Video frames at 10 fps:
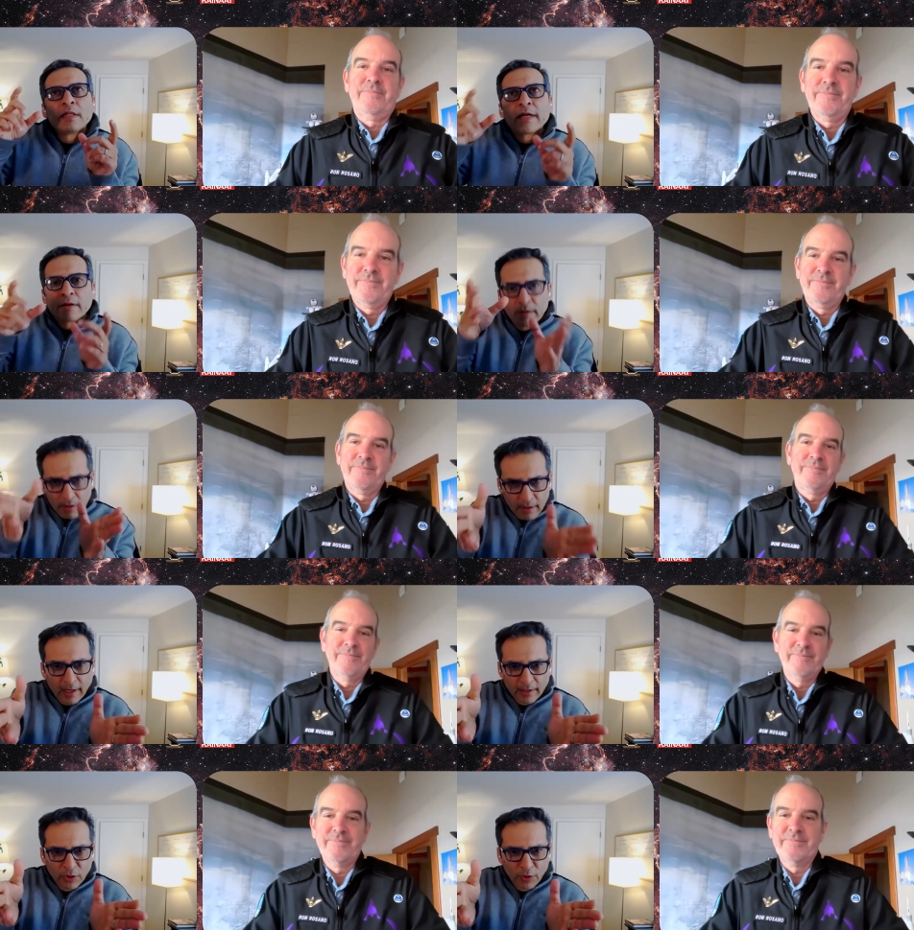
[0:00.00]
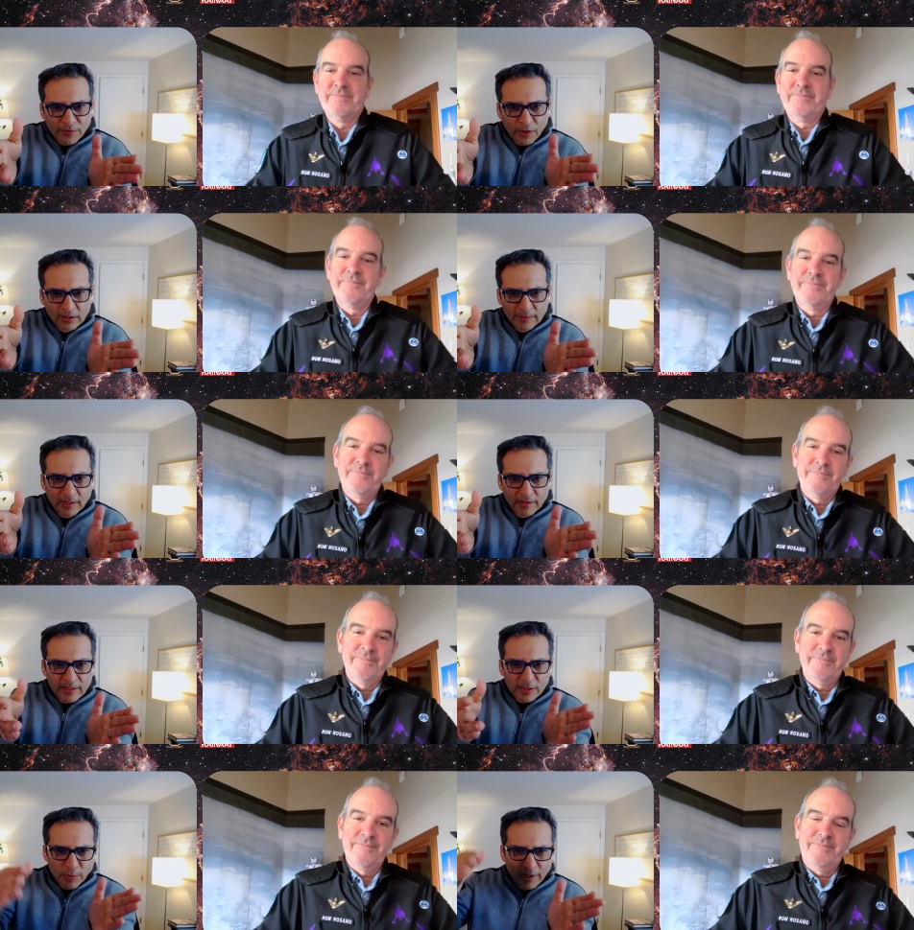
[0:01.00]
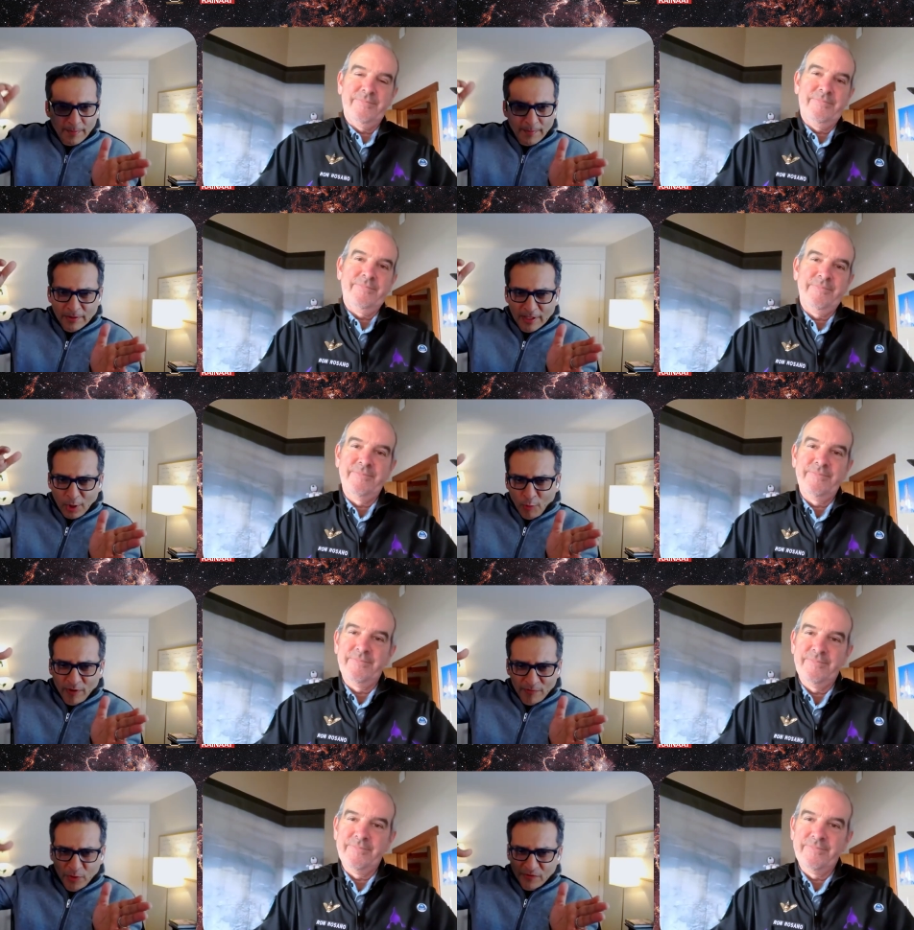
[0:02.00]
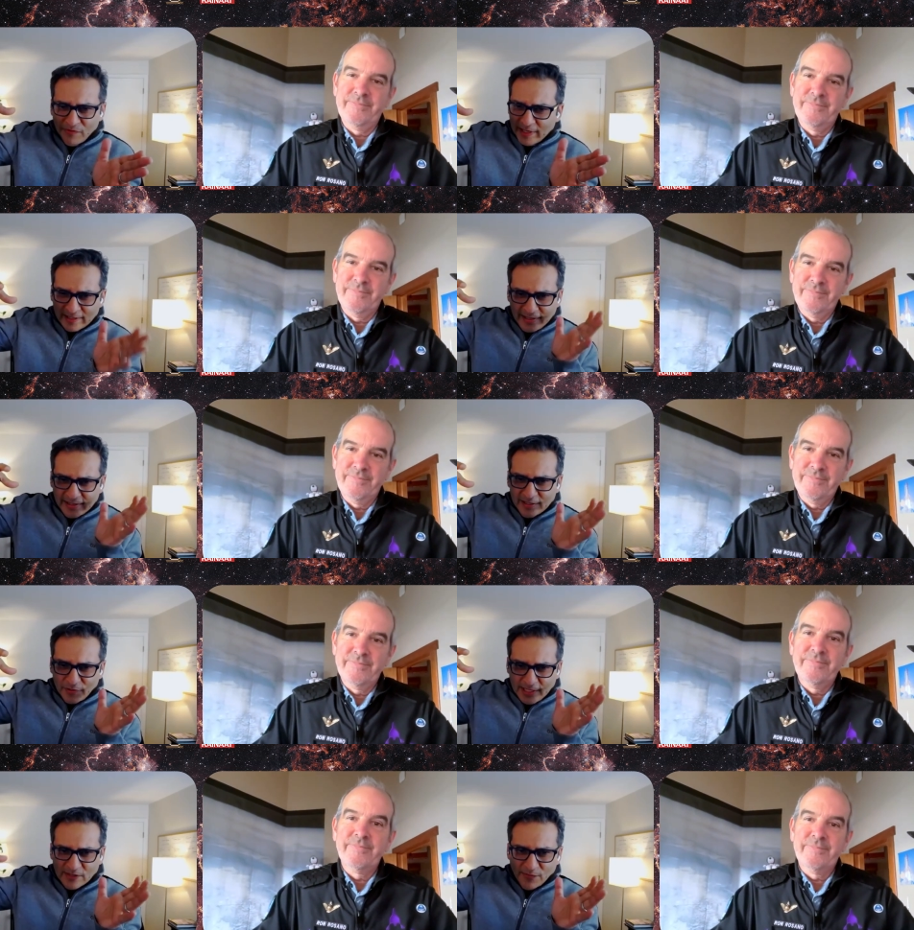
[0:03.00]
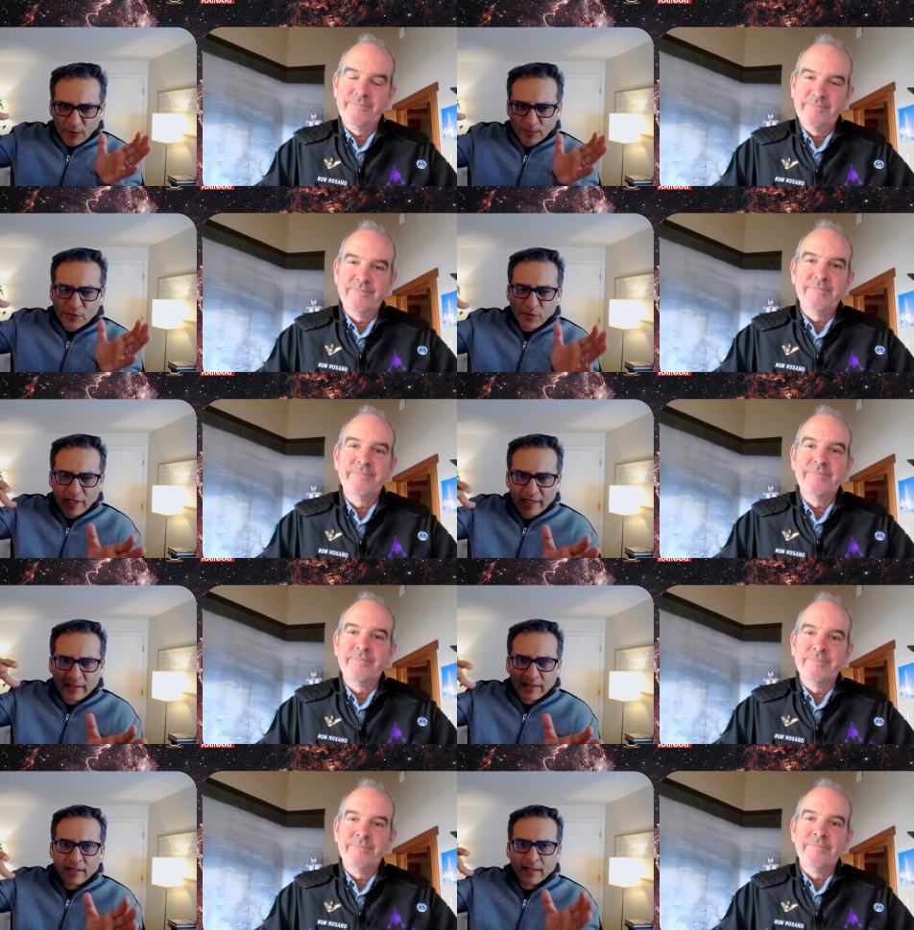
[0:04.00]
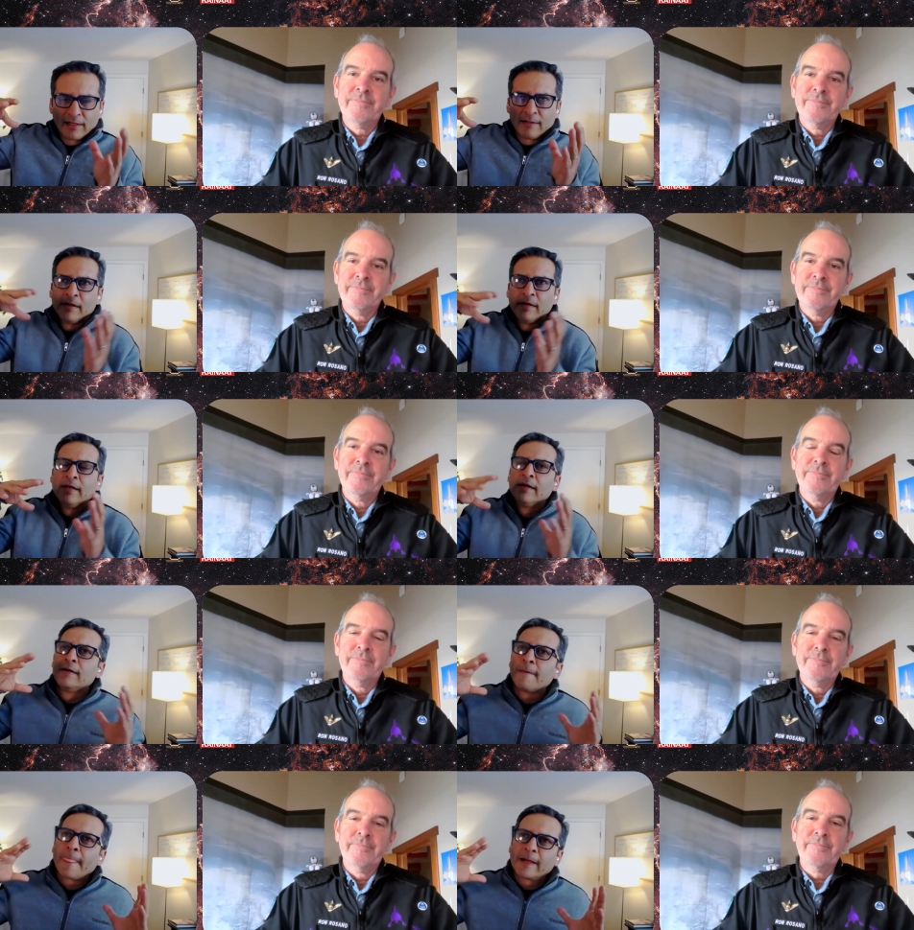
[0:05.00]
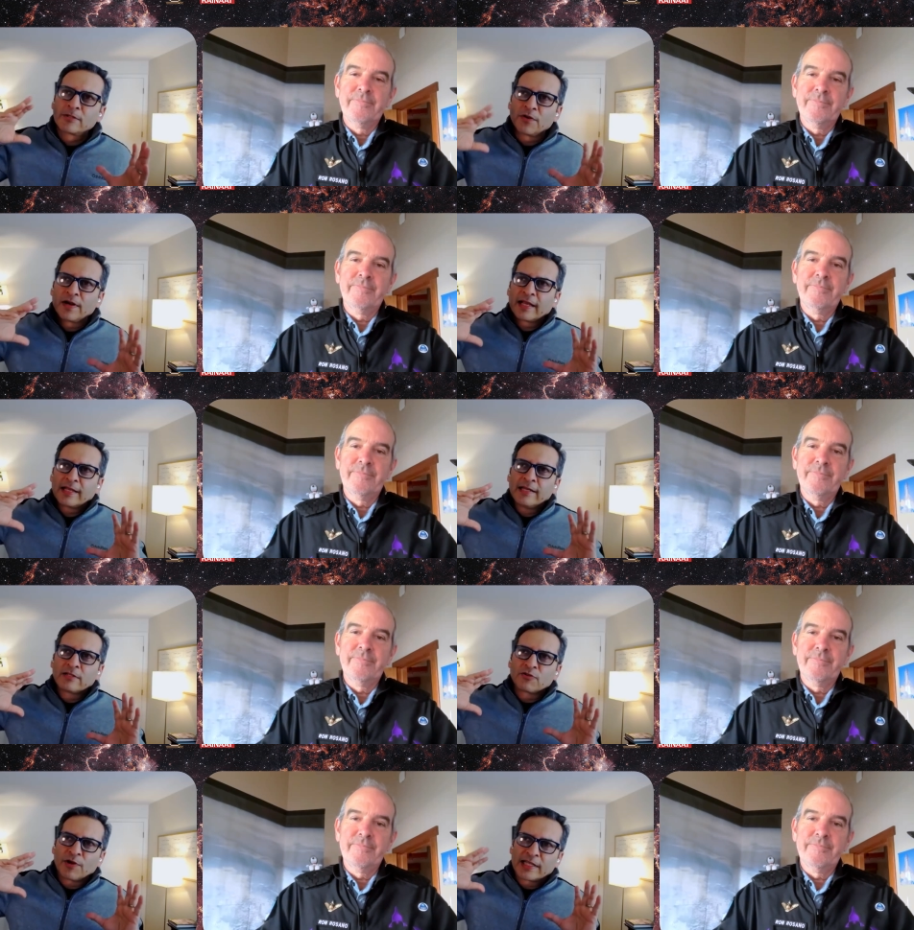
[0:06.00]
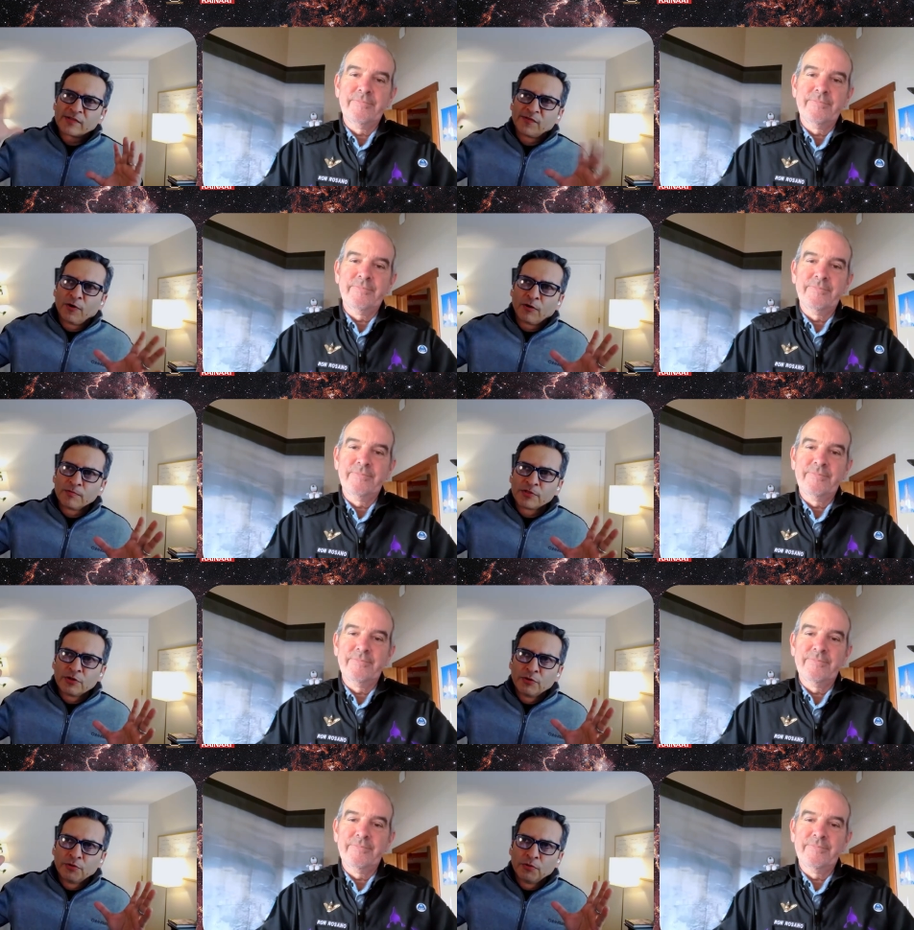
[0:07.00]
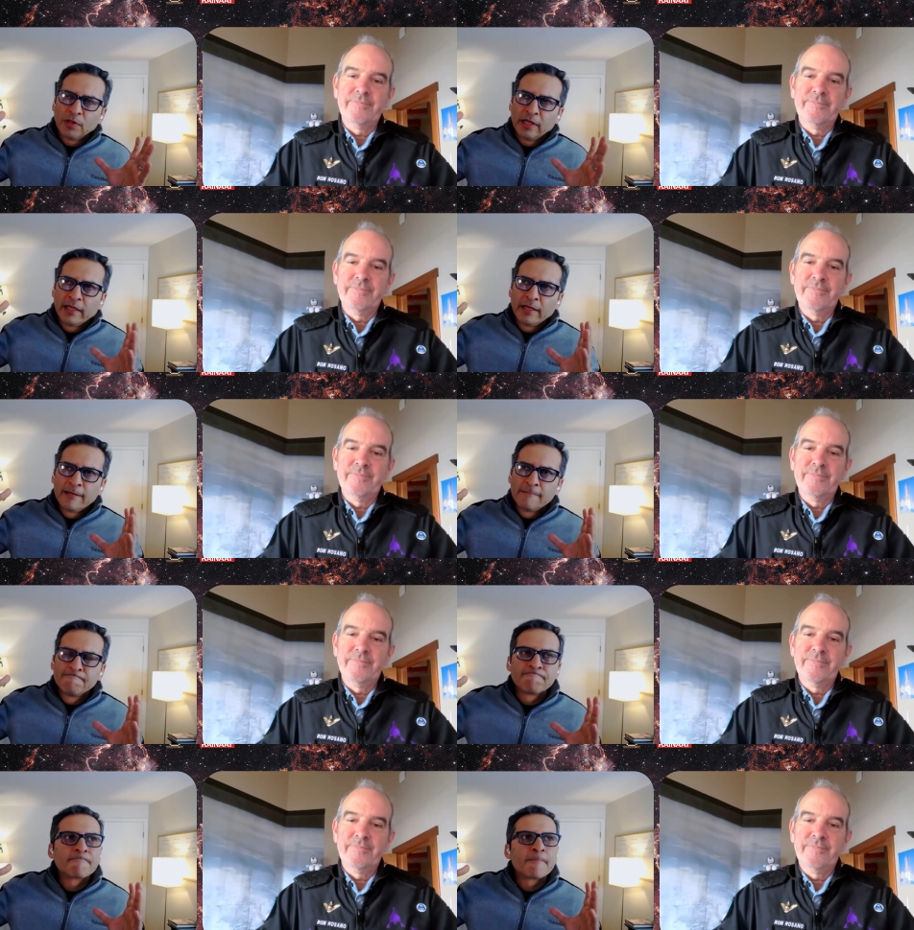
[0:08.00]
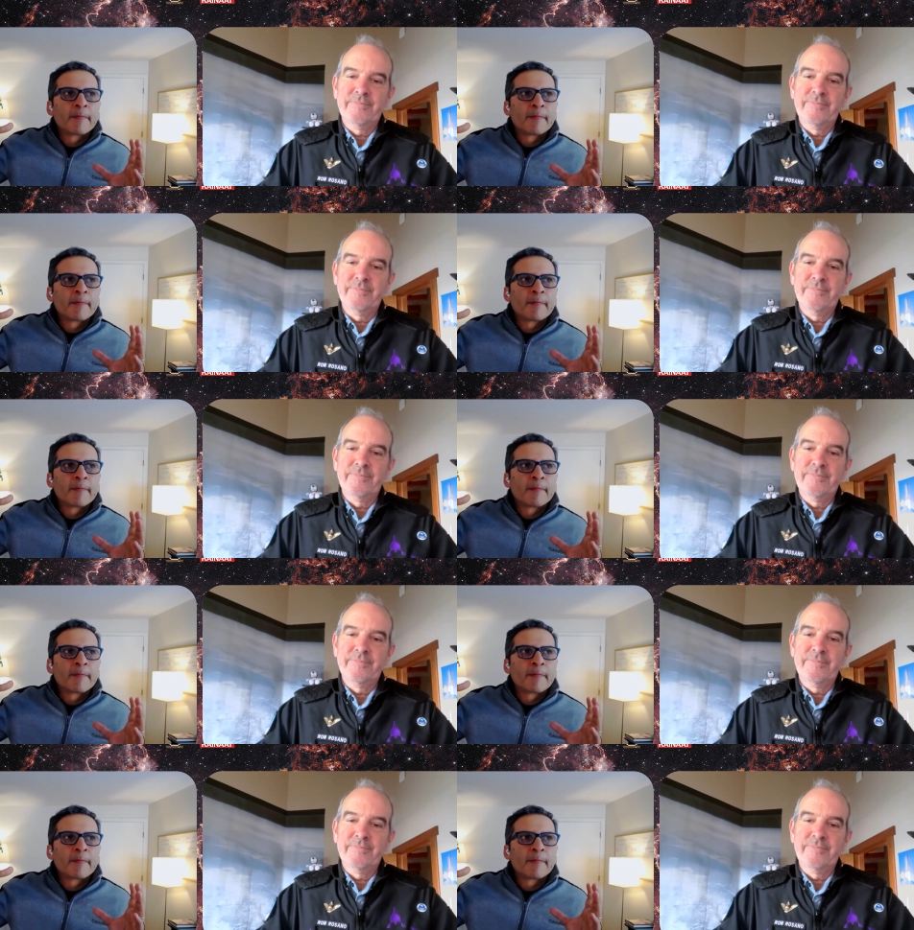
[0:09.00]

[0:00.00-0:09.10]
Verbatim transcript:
Speaker 1: that and you have talked about it as well about the overview effect that it transforms you in the So like it transforms you in